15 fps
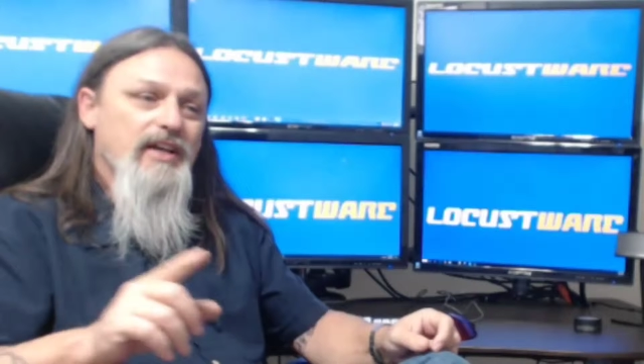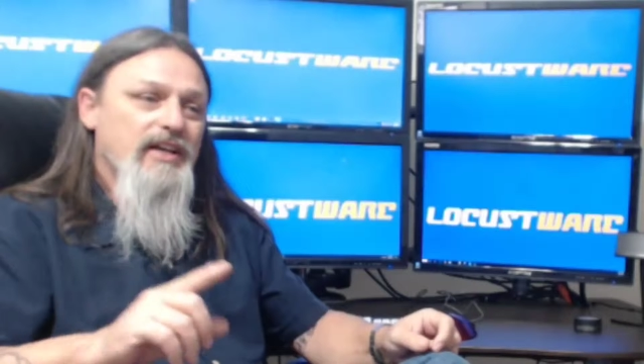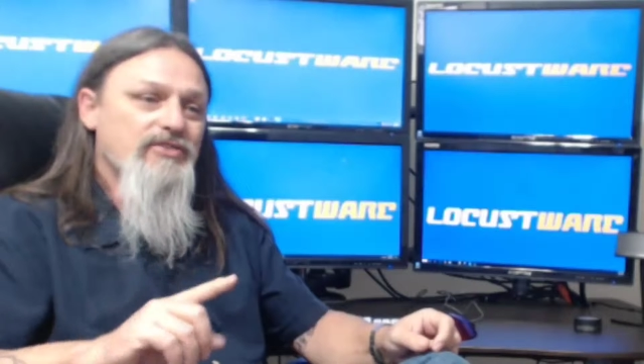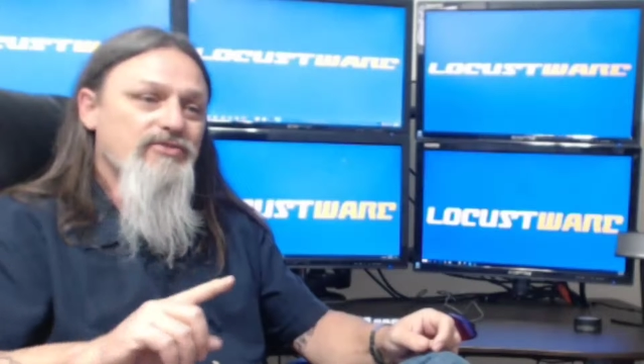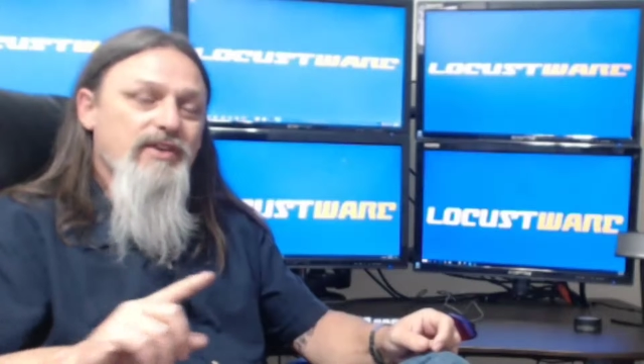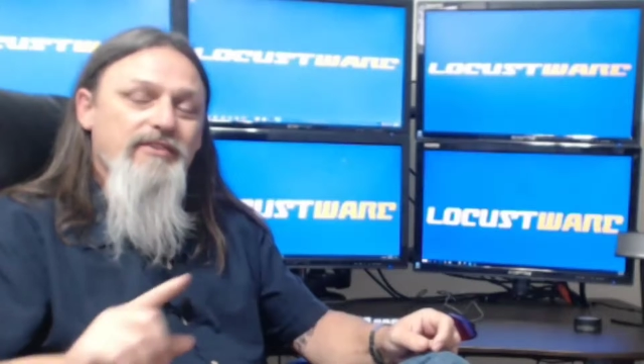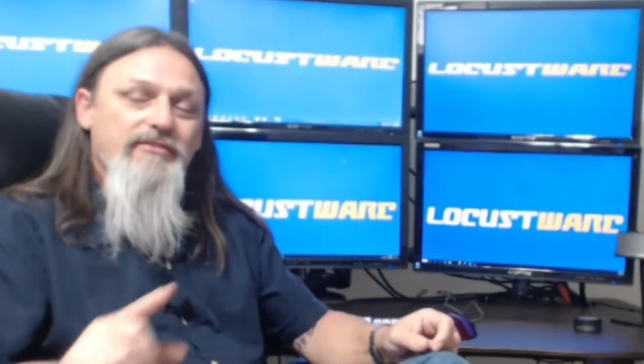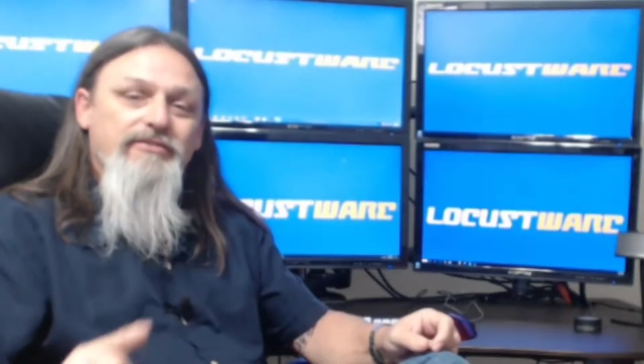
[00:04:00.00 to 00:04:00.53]

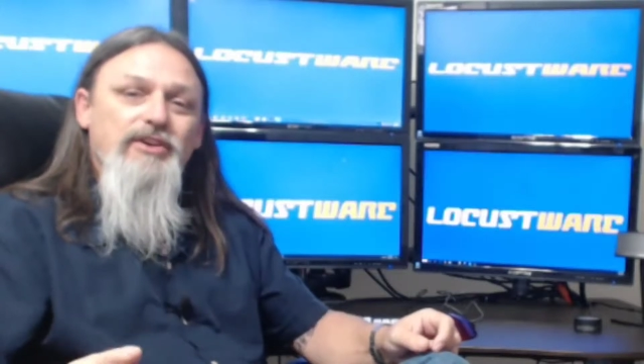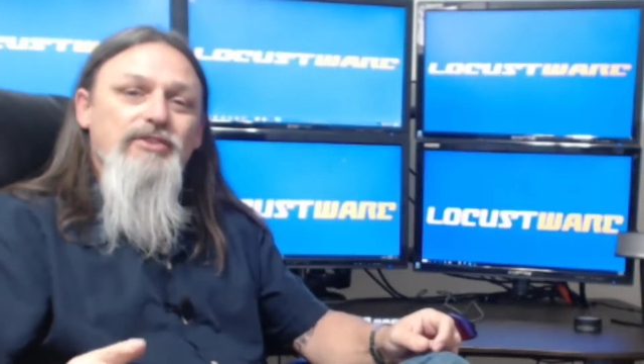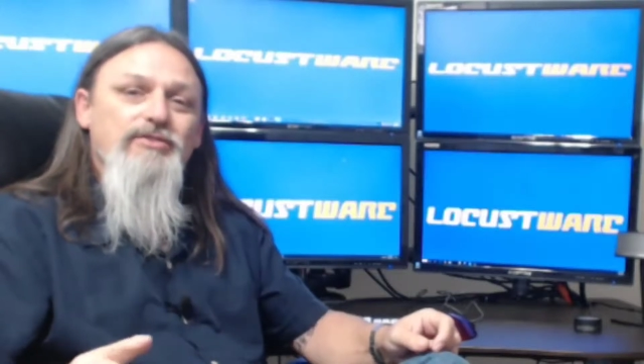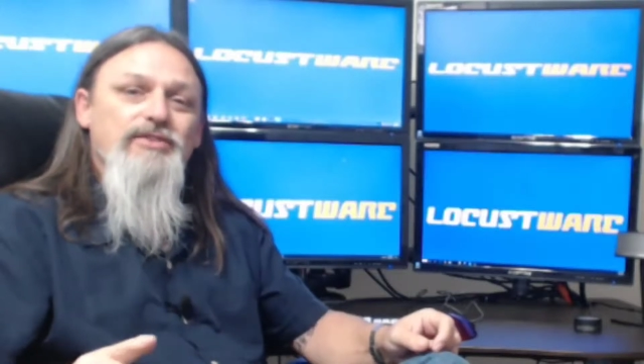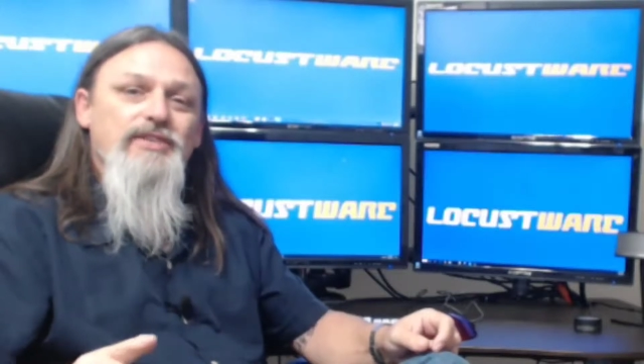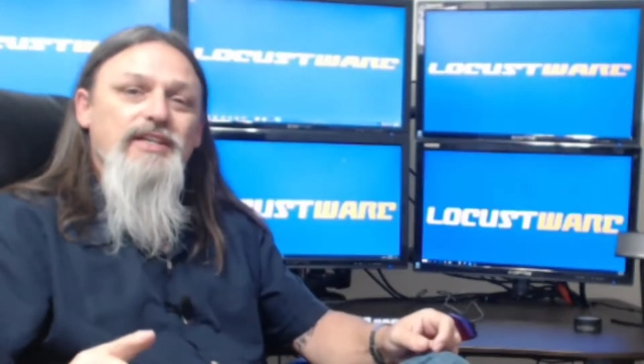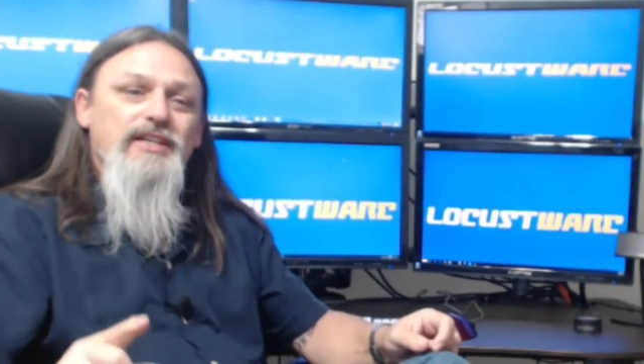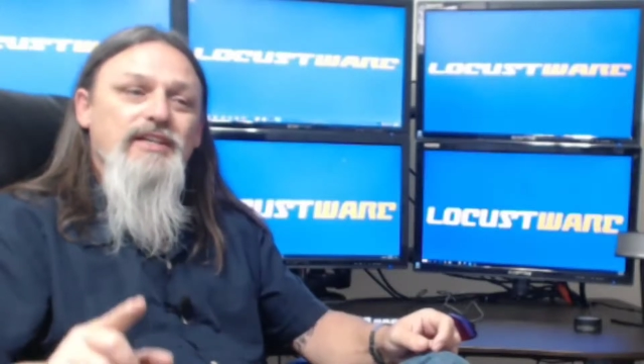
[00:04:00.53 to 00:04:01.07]
is
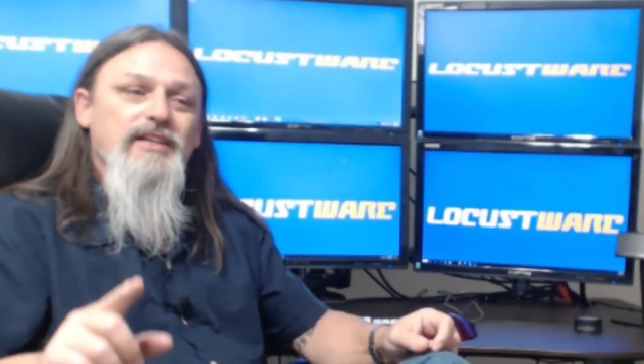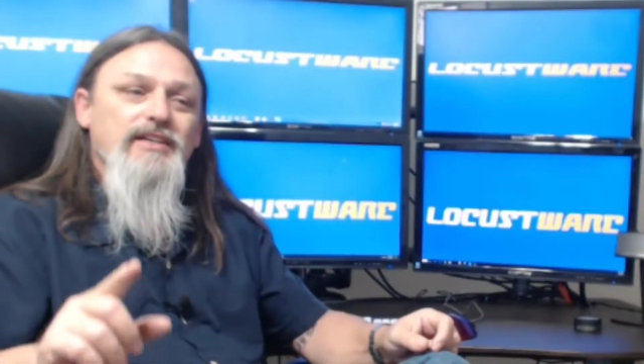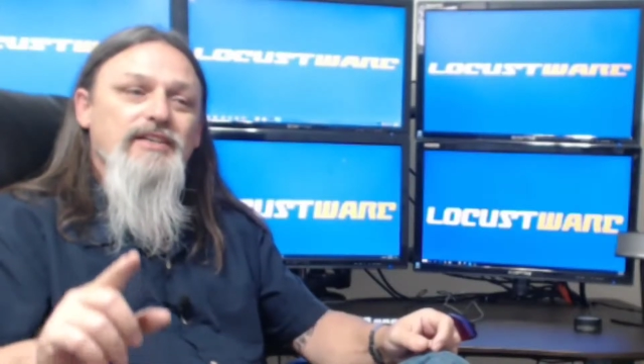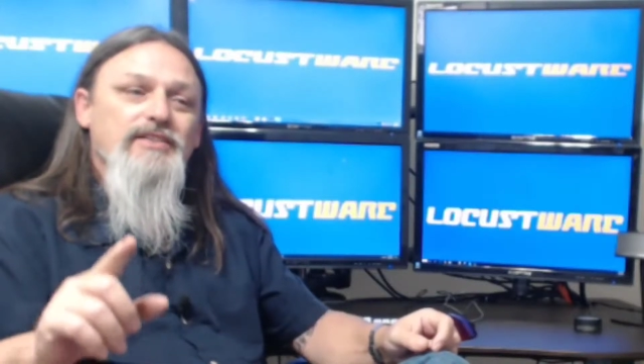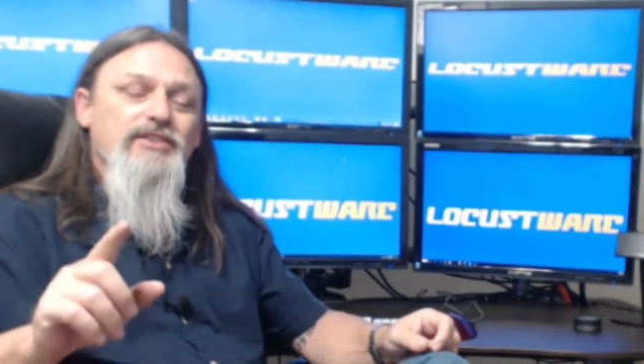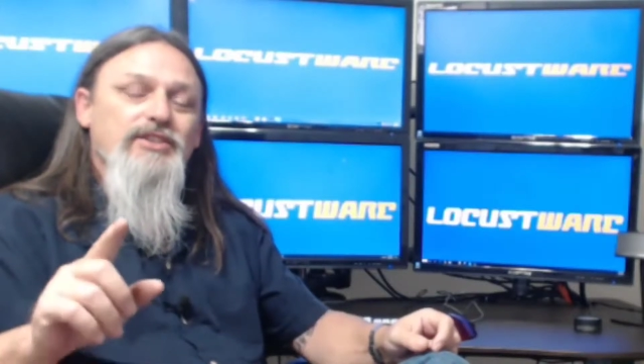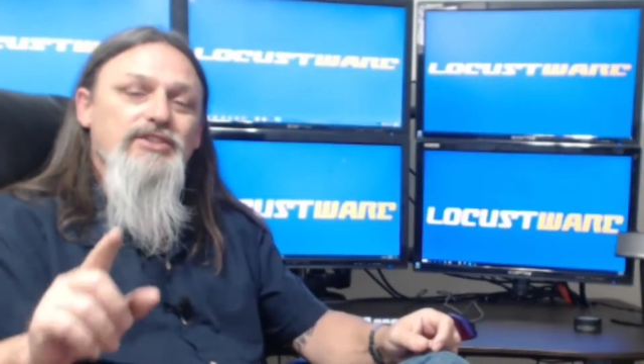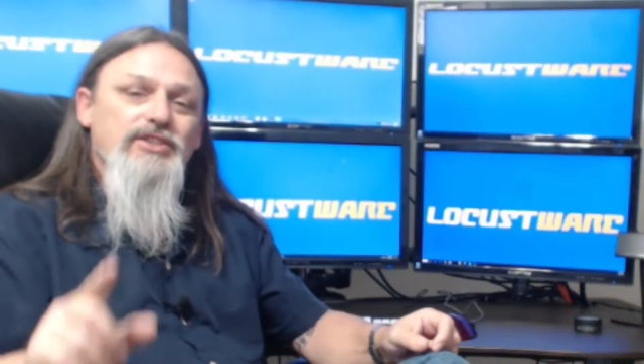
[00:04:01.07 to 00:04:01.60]
refusing
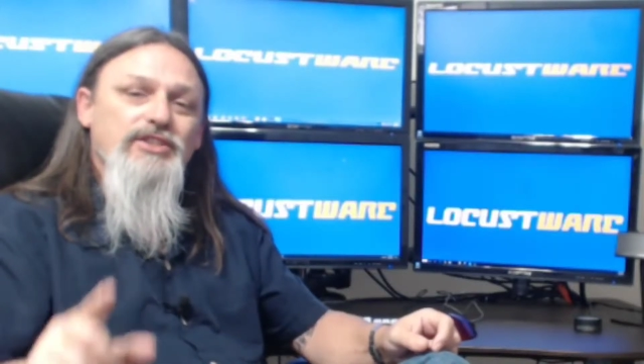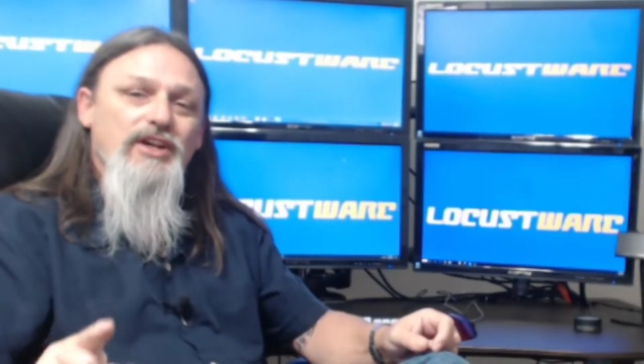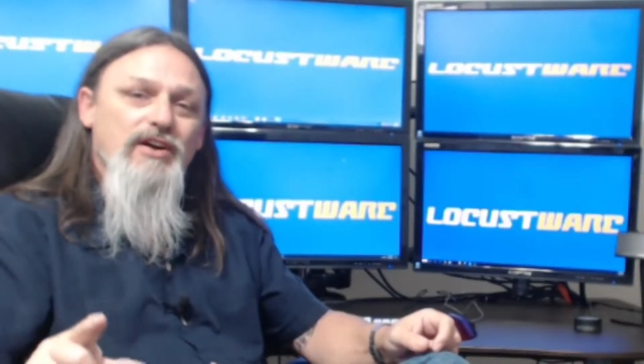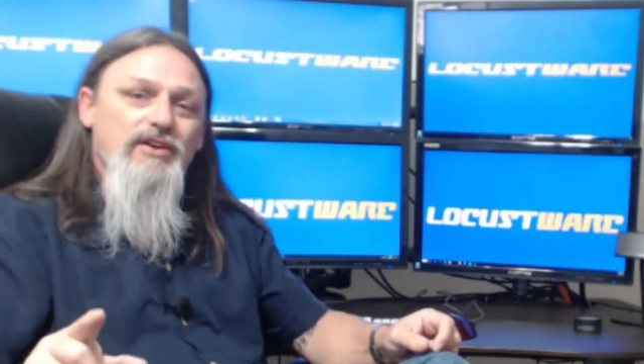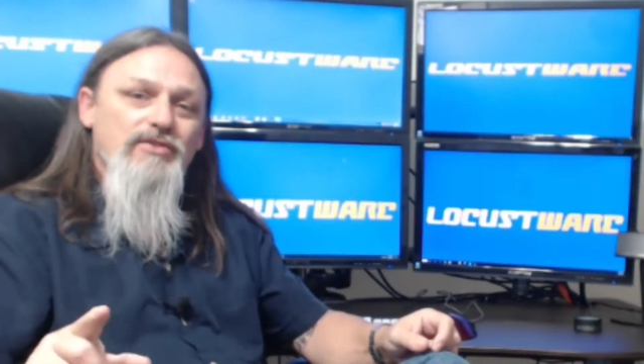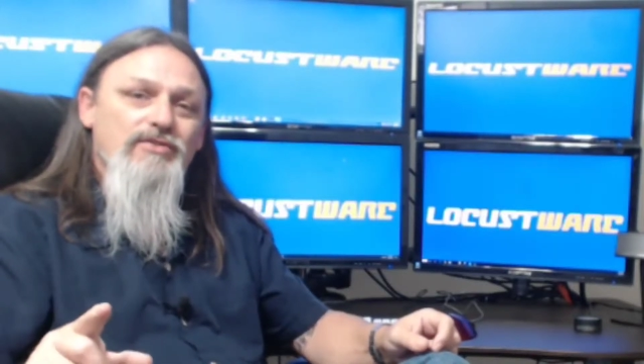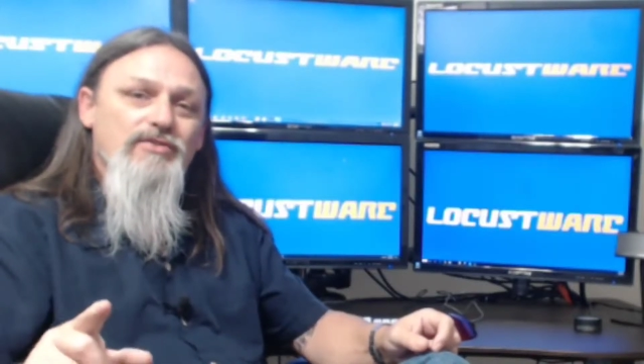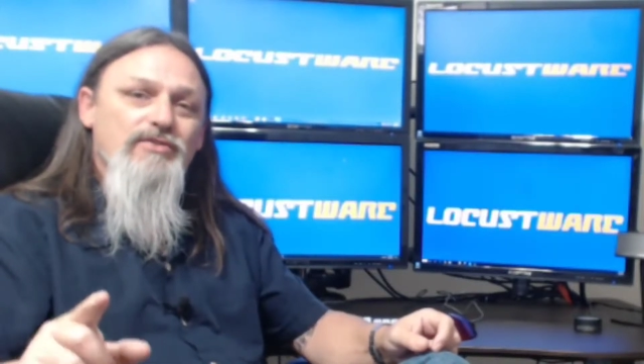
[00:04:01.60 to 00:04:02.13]
to
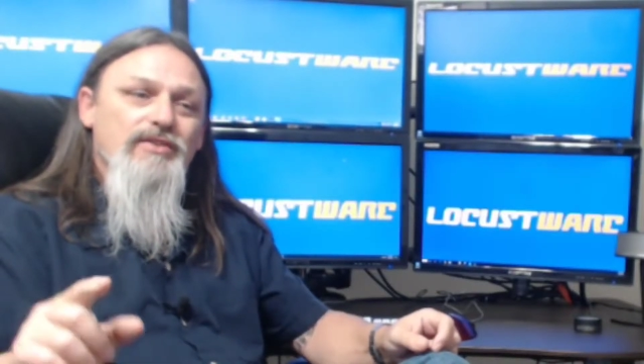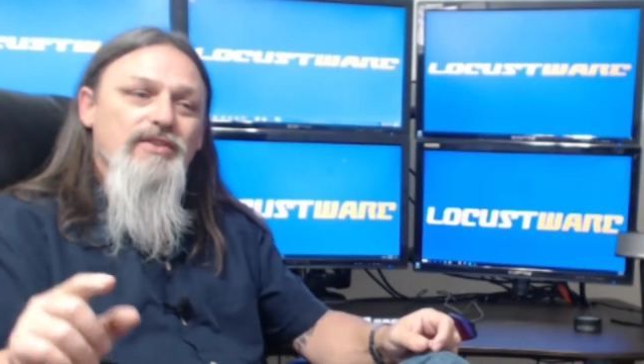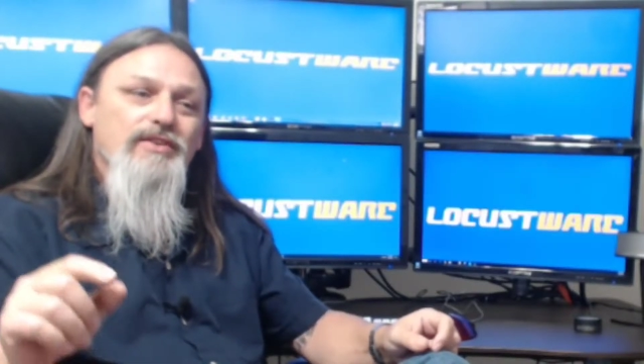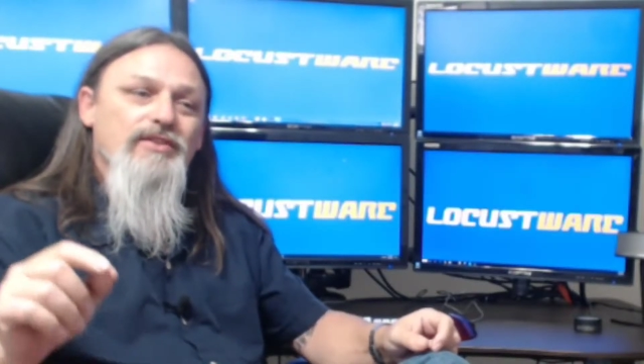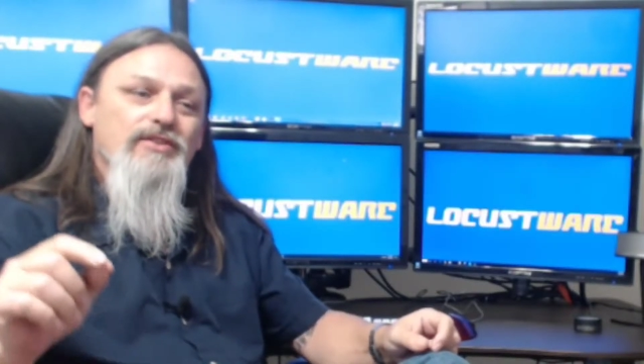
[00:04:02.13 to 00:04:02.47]
show